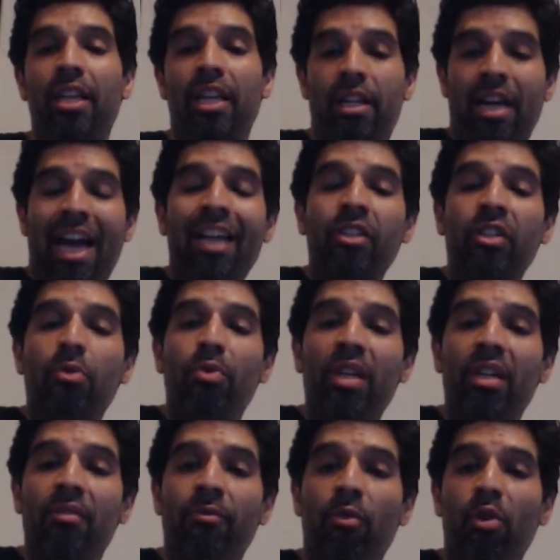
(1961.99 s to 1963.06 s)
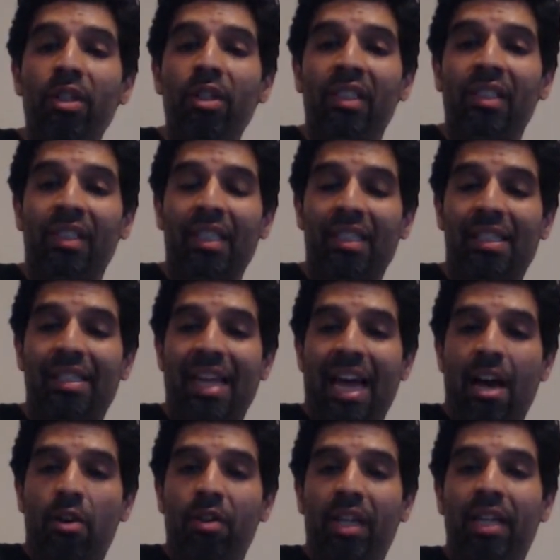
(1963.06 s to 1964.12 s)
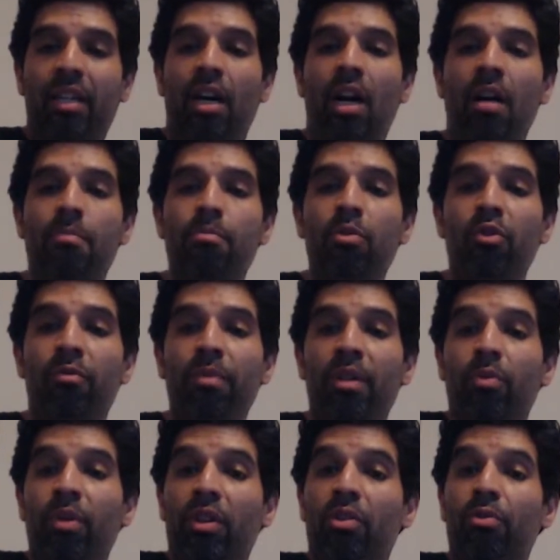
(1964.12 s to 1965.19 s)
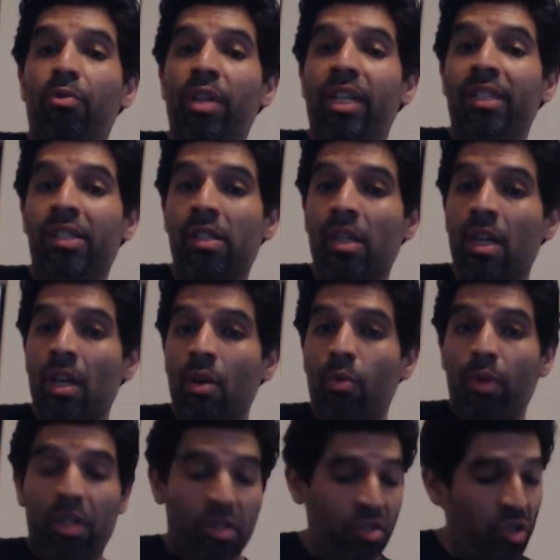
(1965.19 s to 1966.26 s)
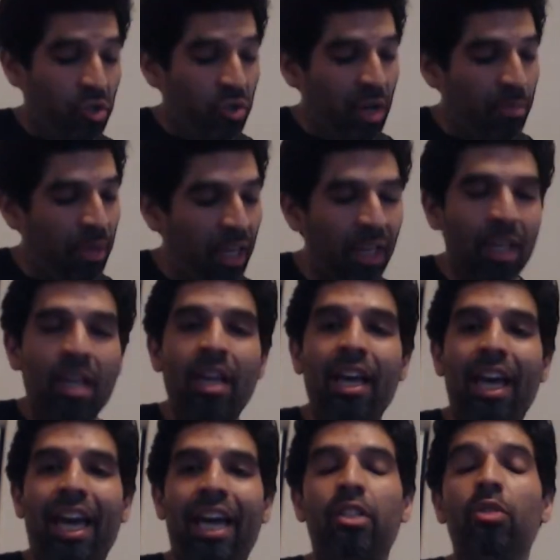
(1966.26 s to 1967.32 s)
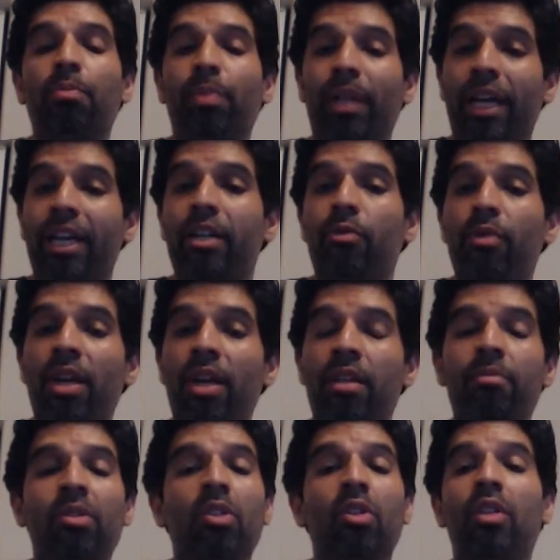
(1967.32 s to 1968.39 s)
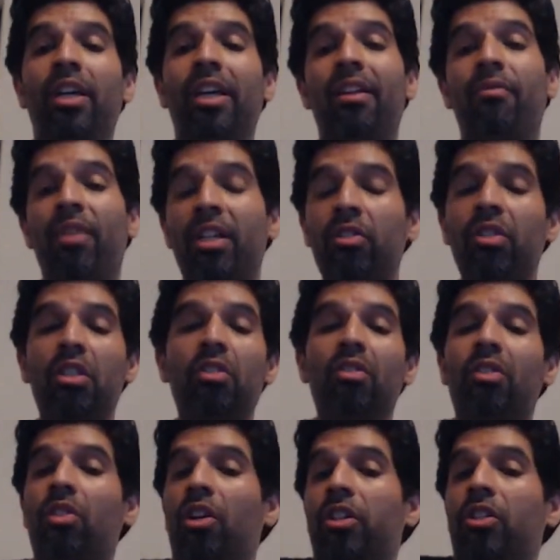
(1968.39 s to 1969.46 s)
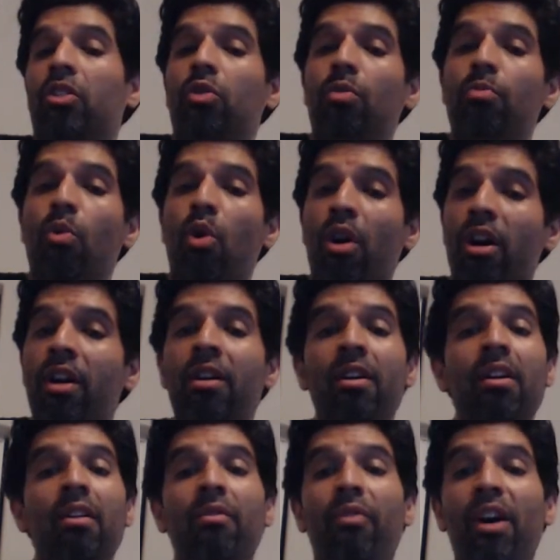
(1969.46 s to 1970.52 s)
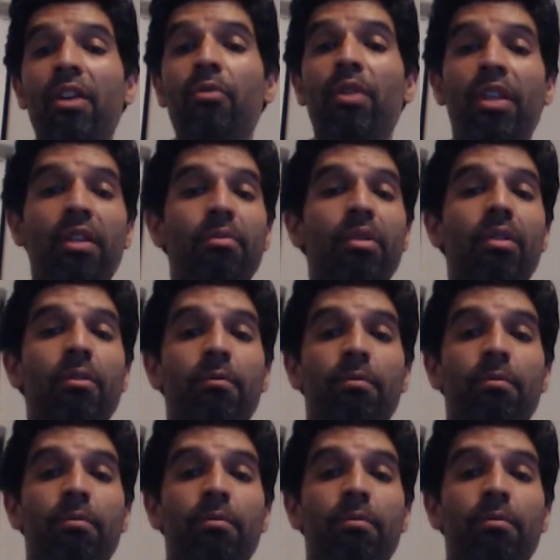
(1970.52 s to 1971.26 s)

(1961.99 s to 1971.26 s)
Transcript: It actually reinforces this down and up movement with the wrists when you're strumming, and to play in rhythm so that eventually you'd start to do more fun rhythms.